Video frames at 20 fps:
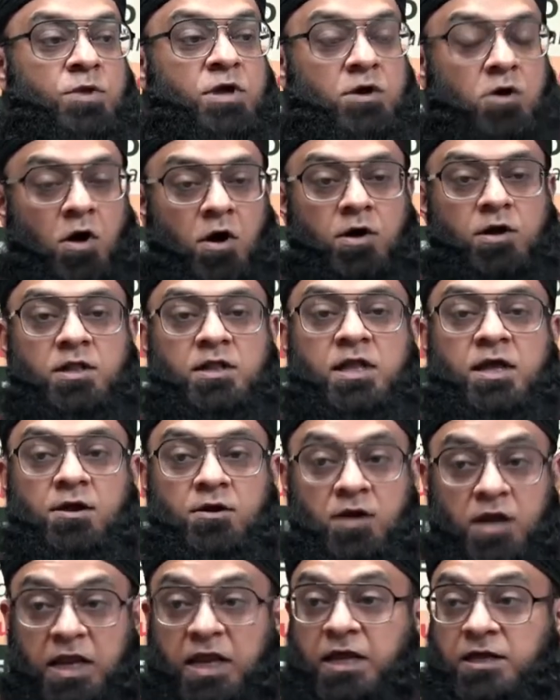beyond
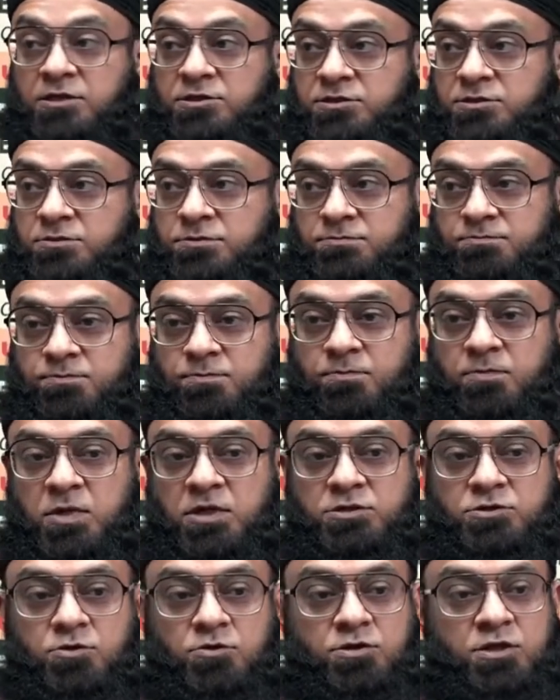their needs.
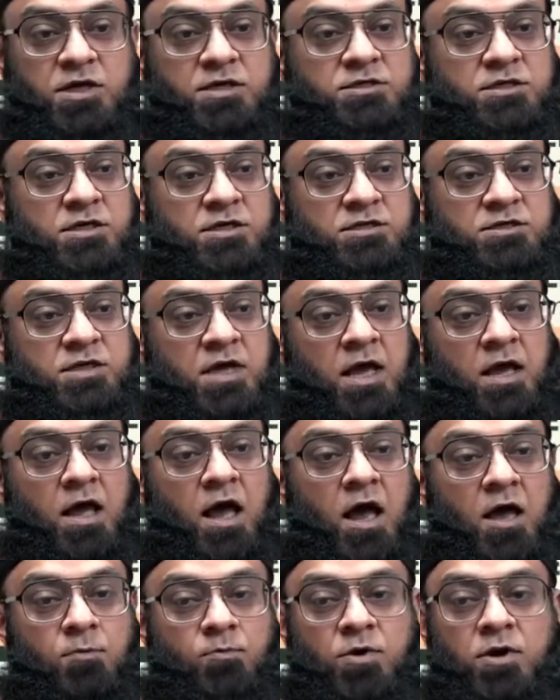So this is
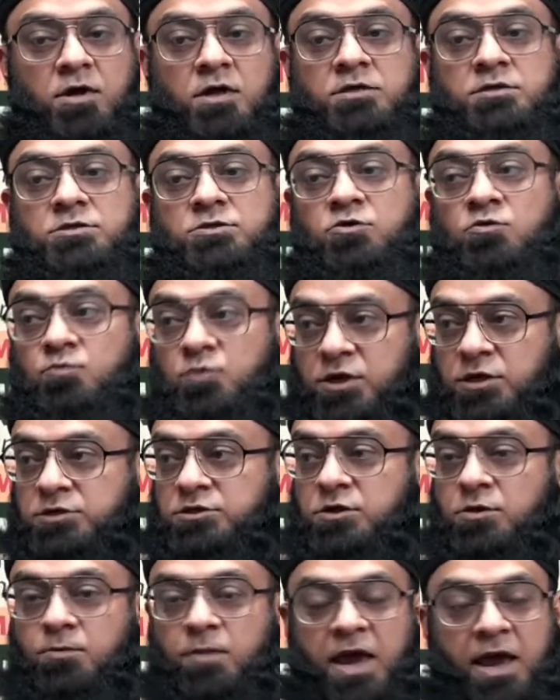
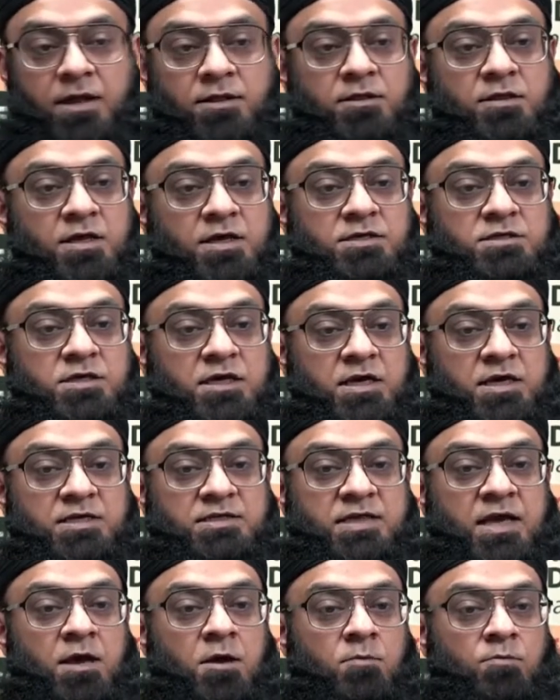hyper-consumerism and this
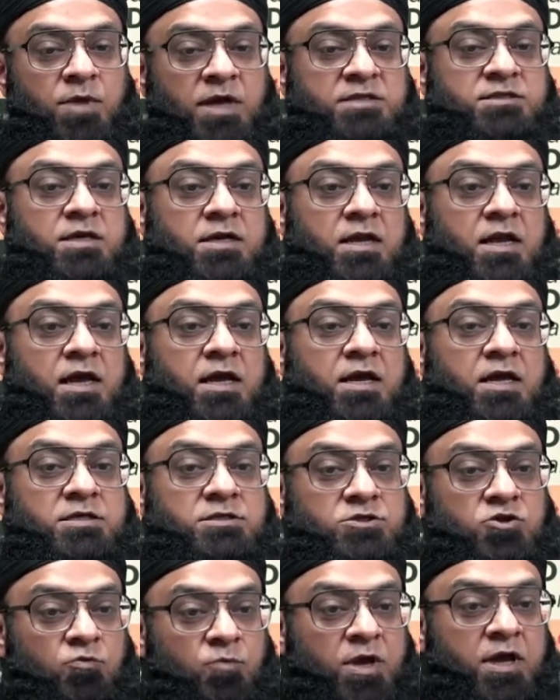is basically
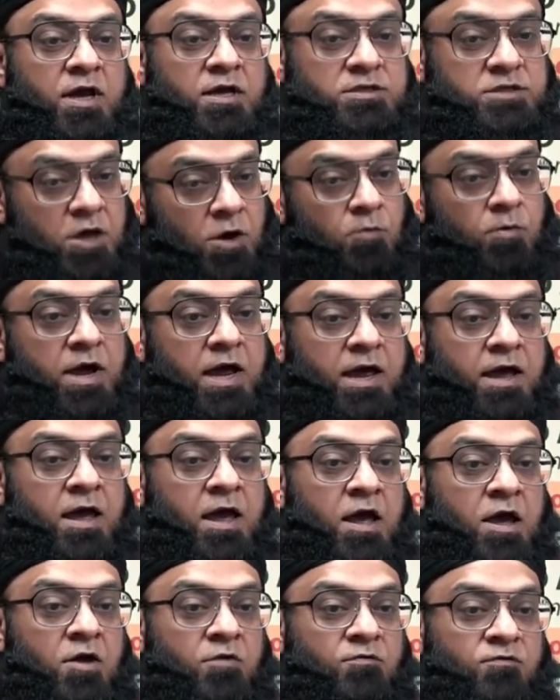consuming us away
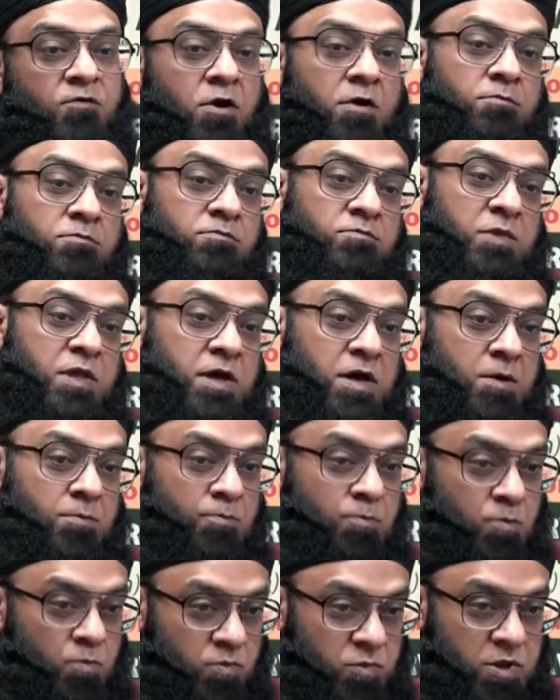from
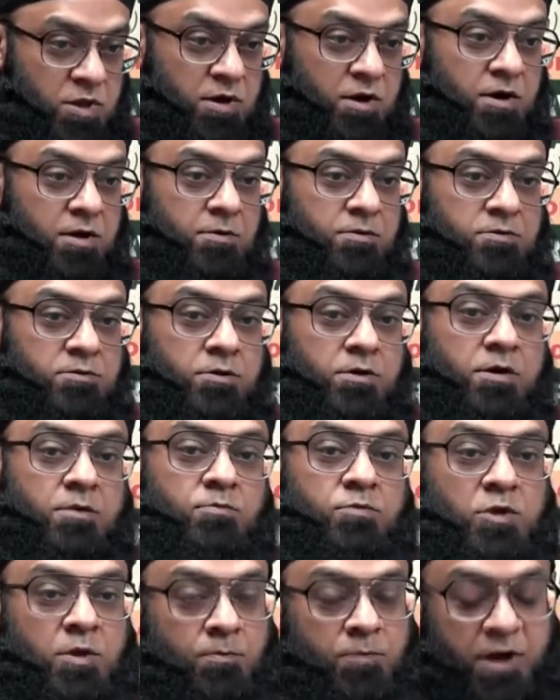the the, the,
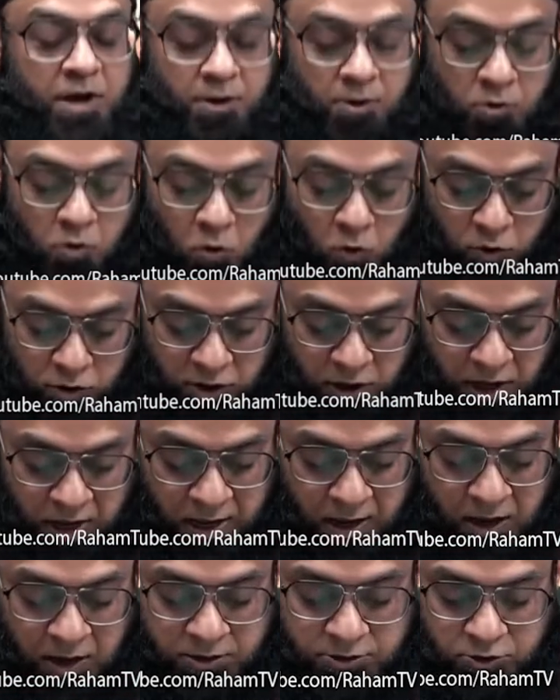the bigger goal.
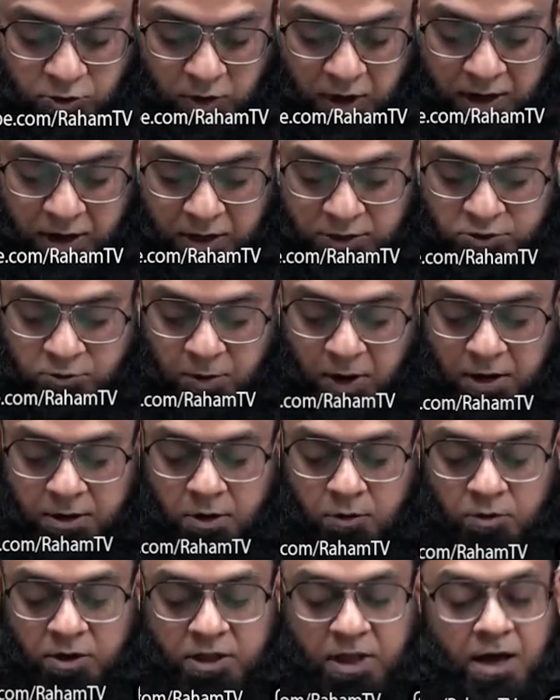So Allah
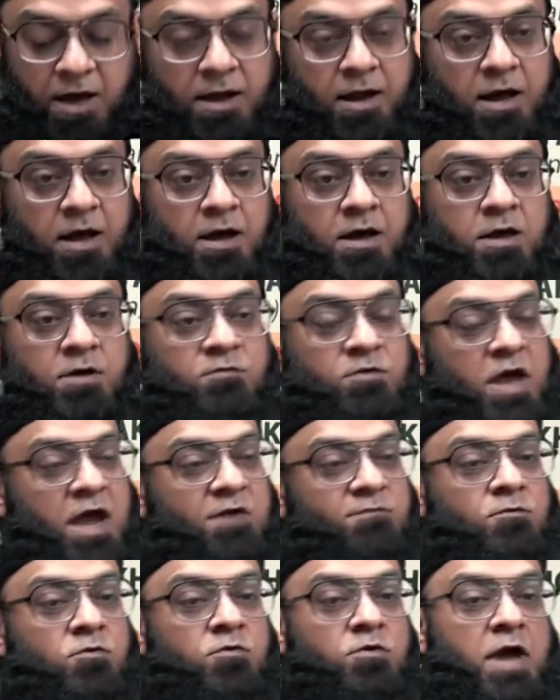subhanahu wa ta'ala, we
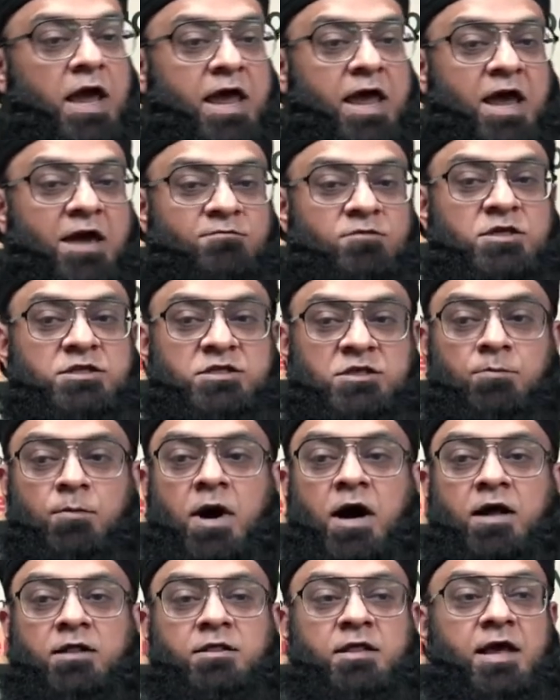have to have this
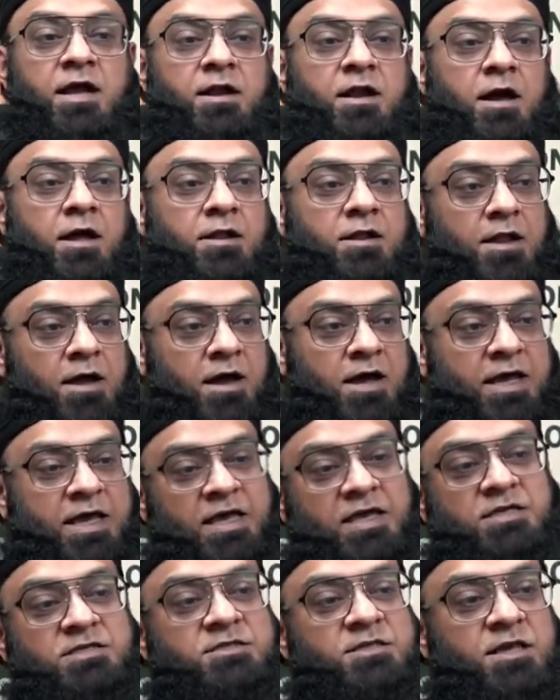iman that Allah
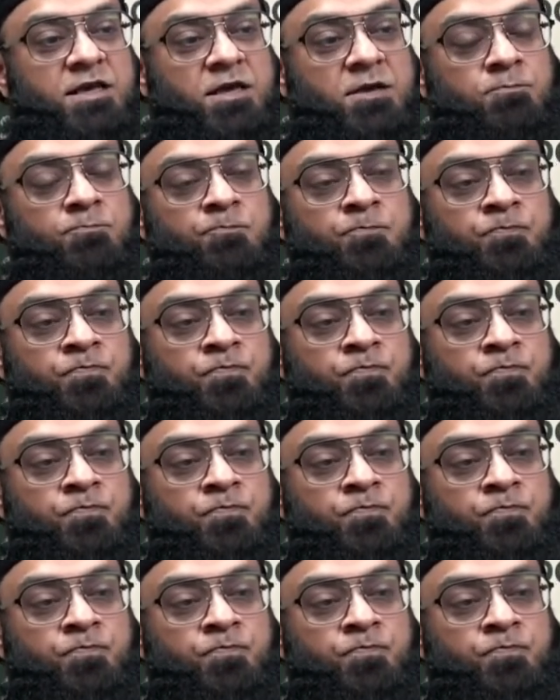is the